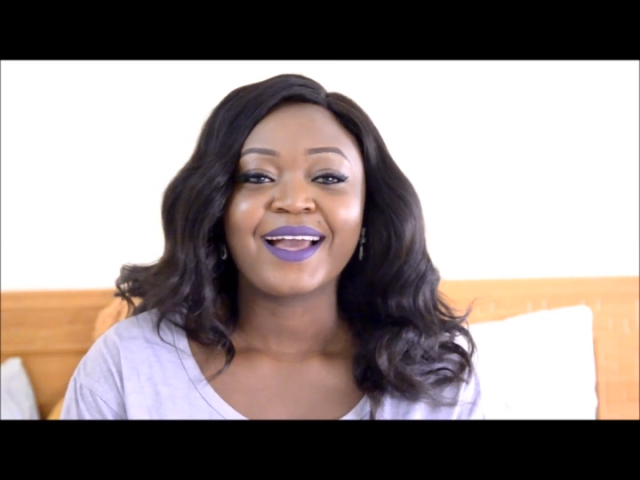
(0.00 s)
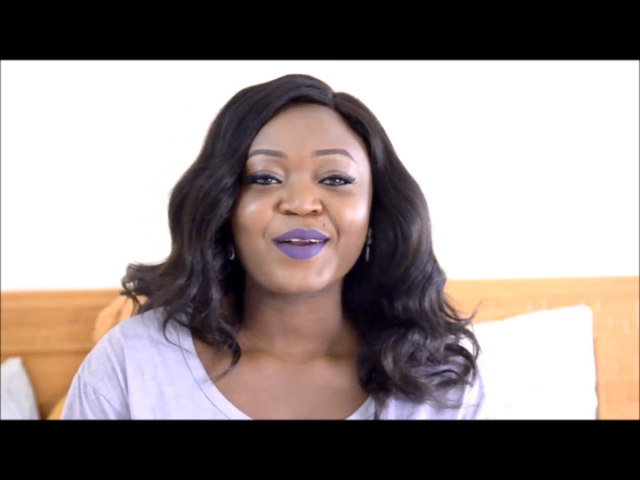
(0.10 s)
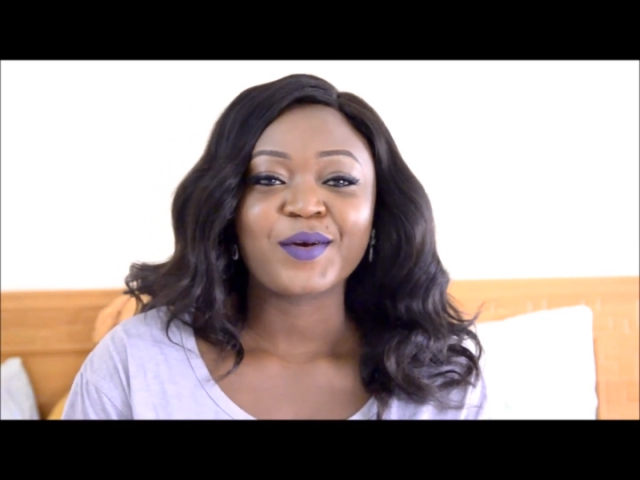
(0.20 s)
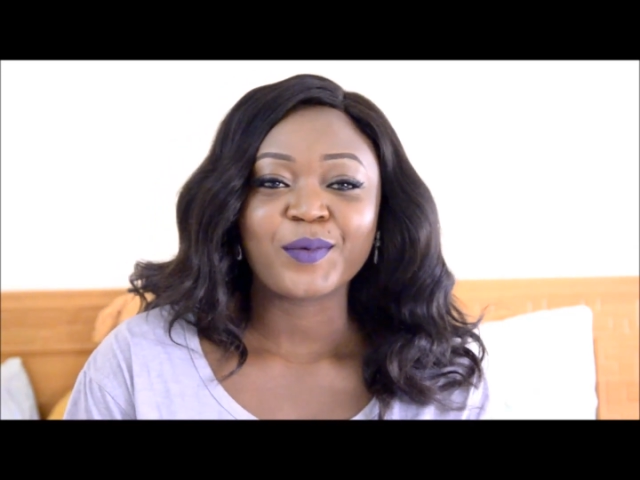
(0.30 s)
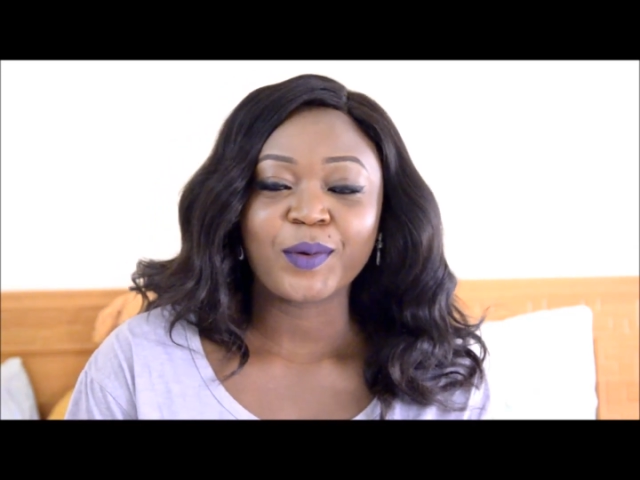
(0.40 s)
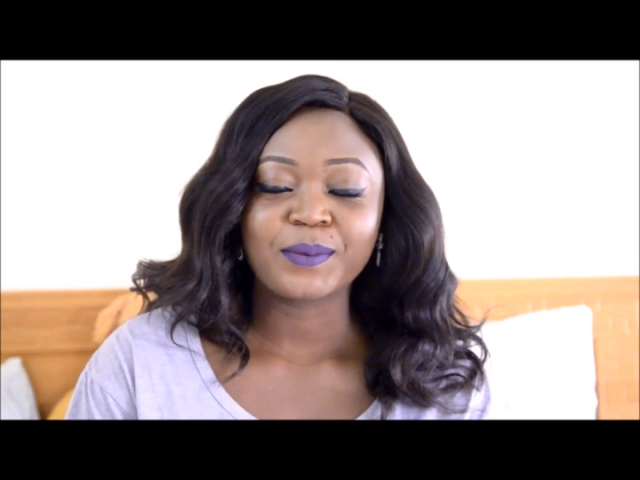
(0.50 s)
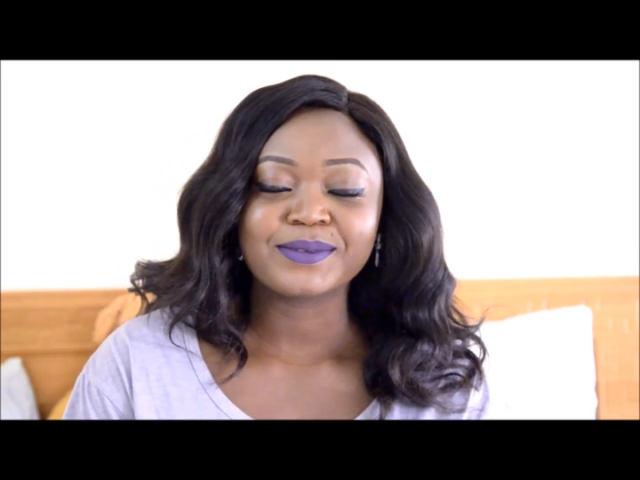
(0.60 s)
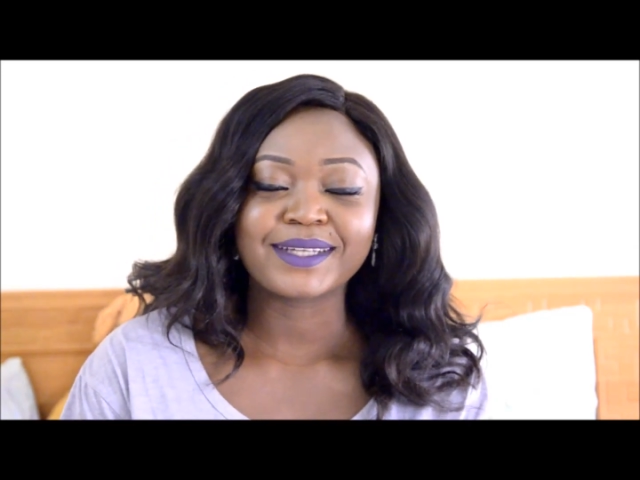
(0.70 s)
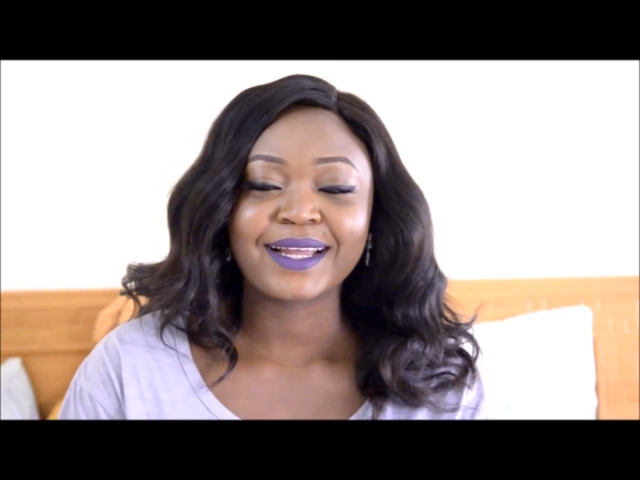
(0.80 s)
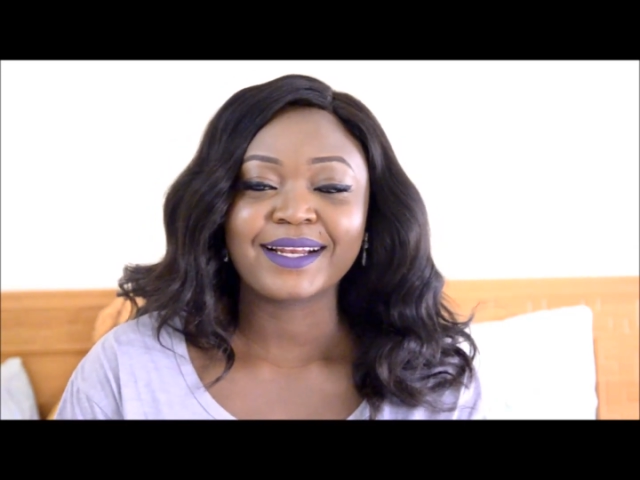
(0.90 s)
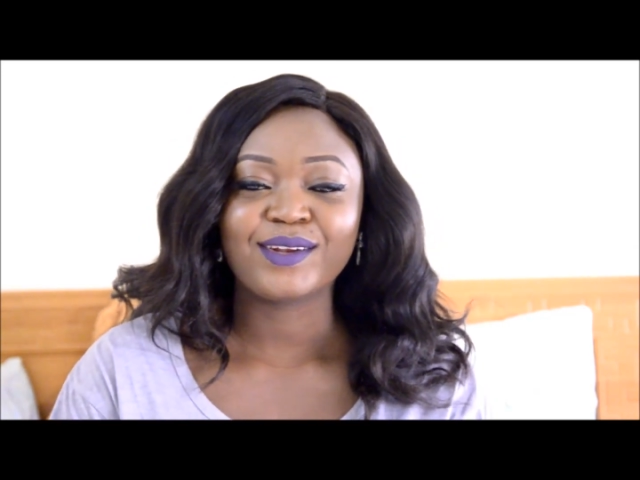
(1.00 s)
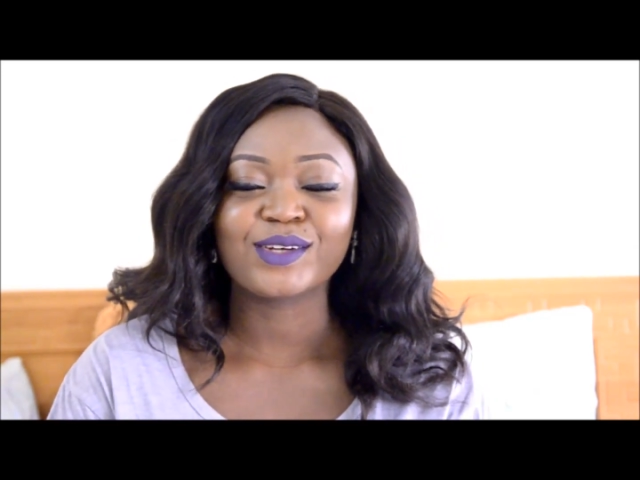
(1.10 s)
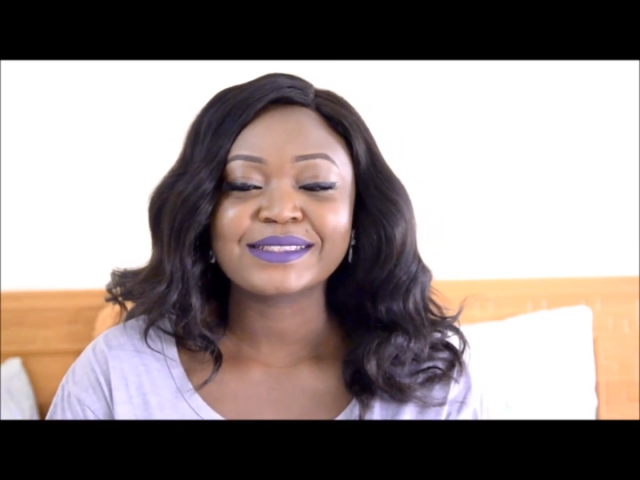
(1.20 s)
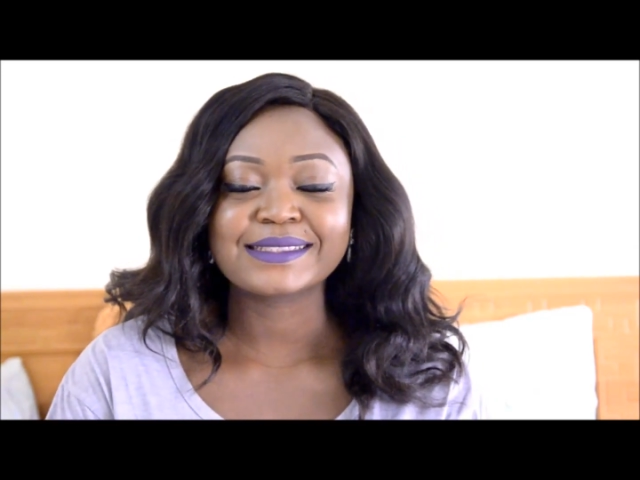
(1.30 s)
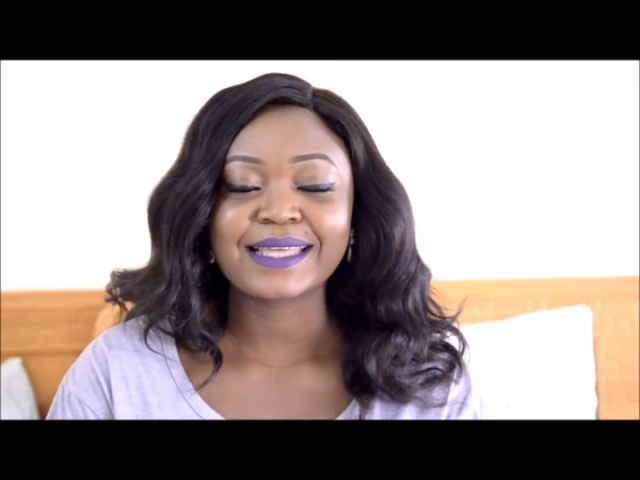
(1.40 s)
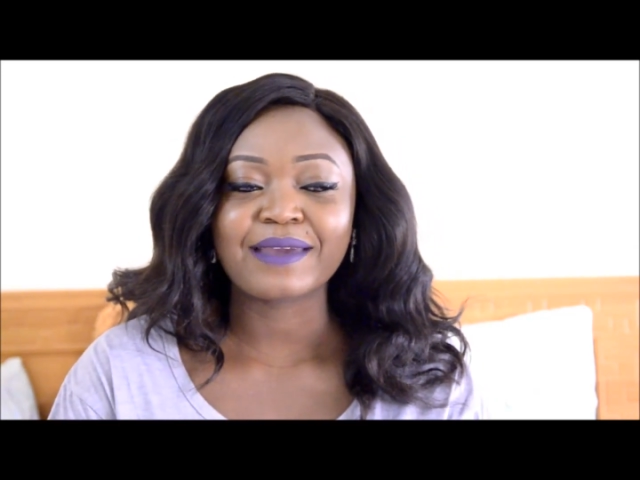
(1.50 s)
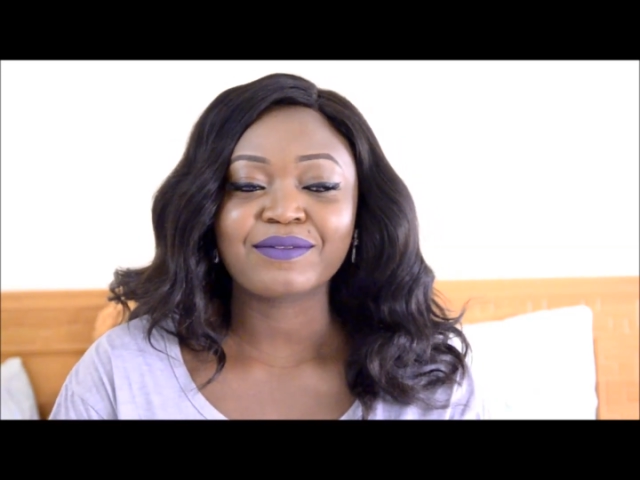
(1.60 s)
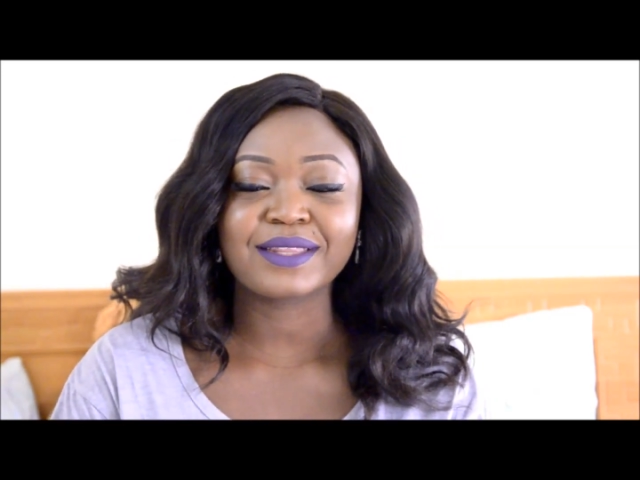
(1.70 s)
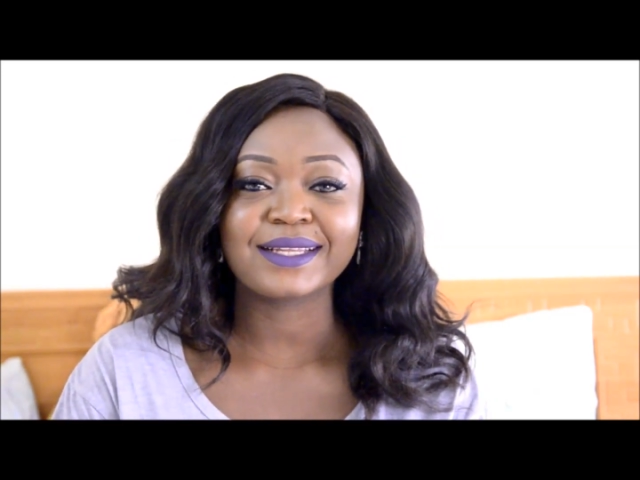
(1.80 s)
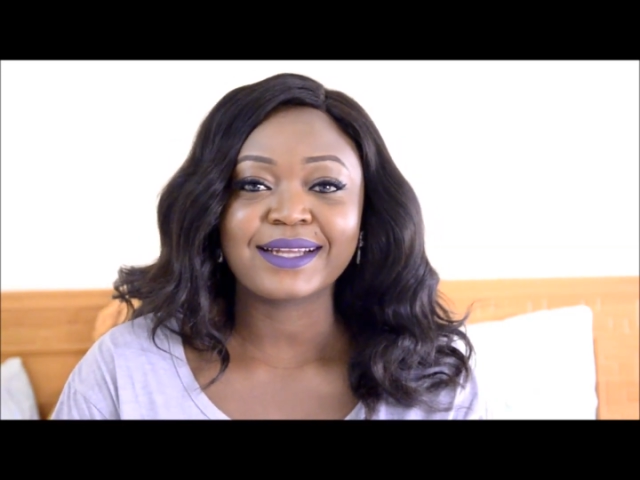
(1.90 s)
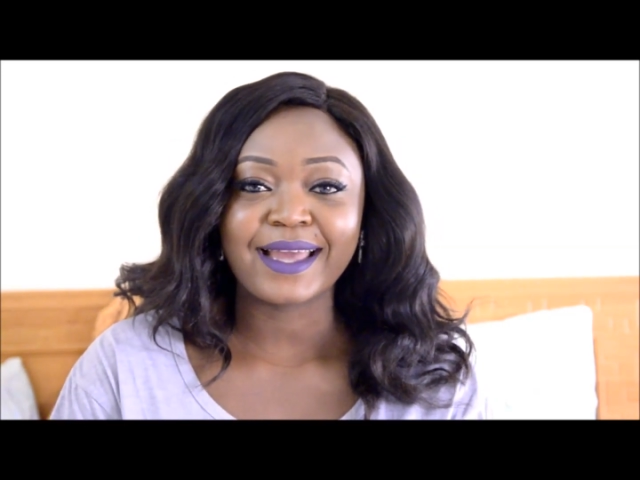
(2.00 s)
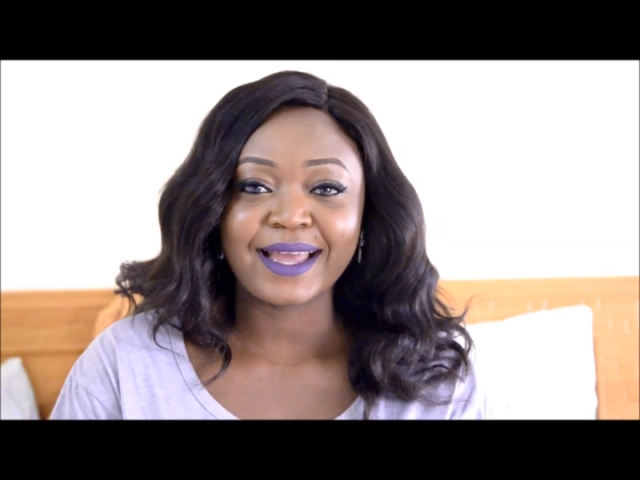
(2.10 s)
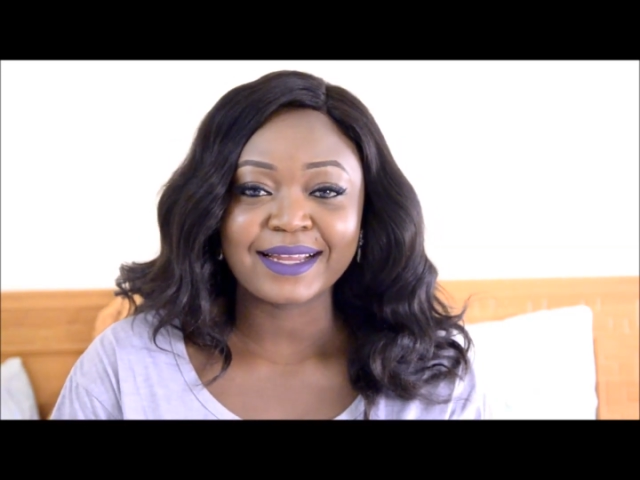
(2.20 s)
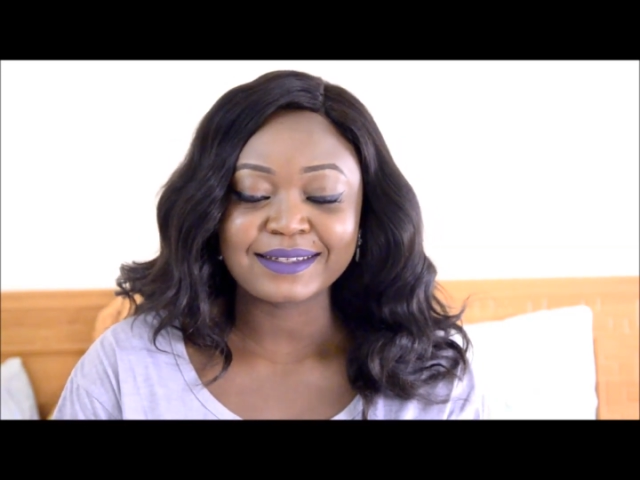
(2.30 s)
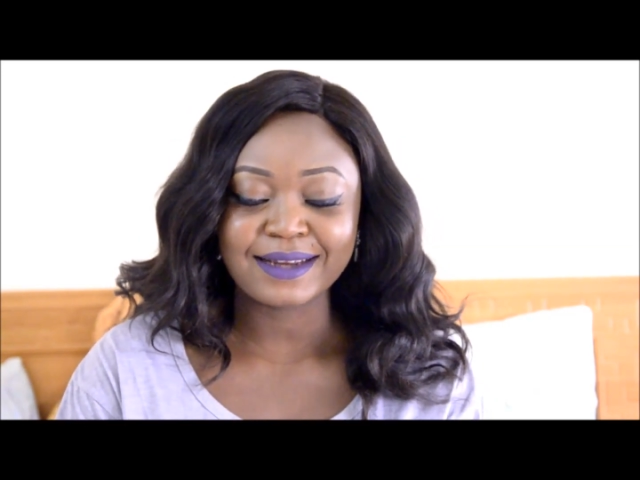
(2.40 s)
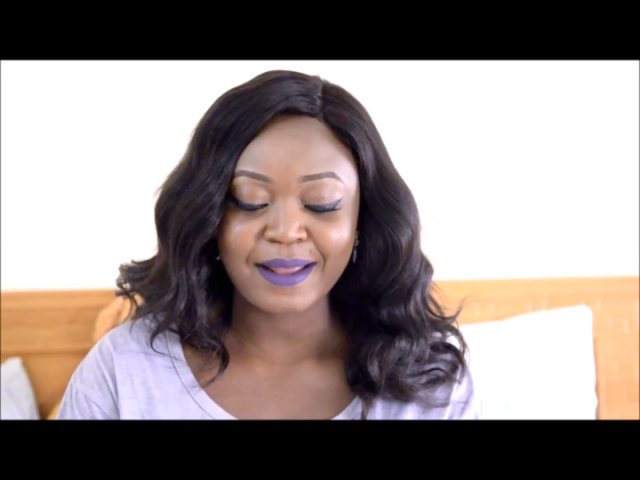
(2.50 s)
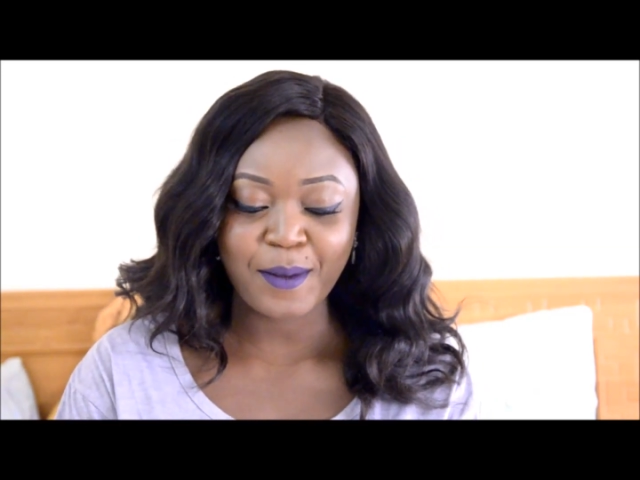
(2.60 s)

I got robbed, I lost everything I had,